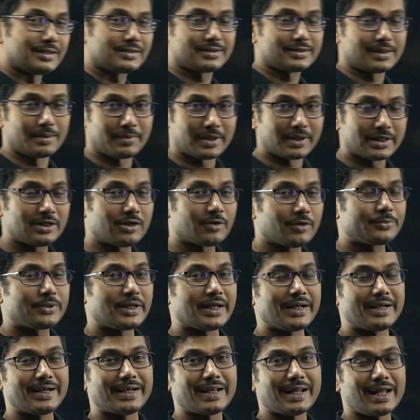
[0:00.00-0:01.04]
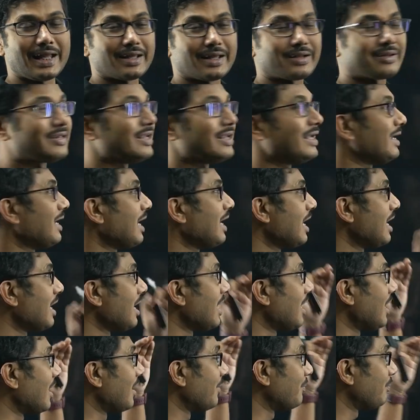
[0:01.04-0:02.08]
summary of the entire thing,
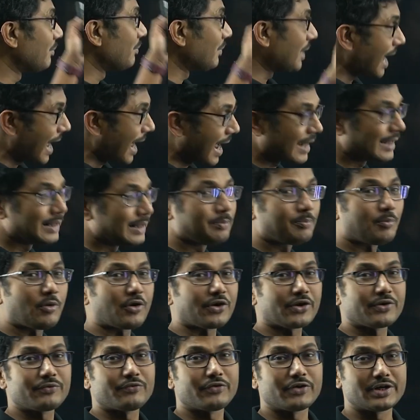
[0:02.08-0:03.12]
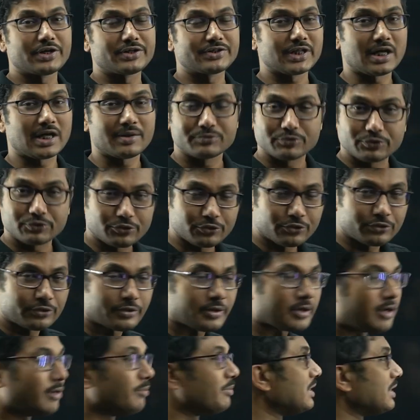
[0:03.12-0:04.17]
and important for exam, so don't
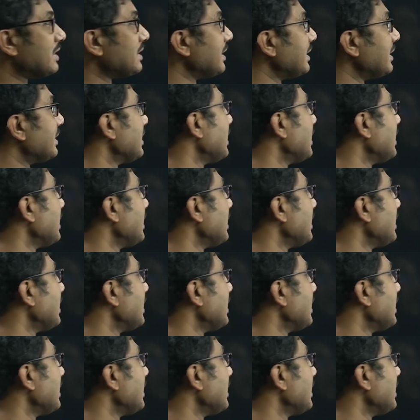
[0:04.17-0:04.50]
miss it.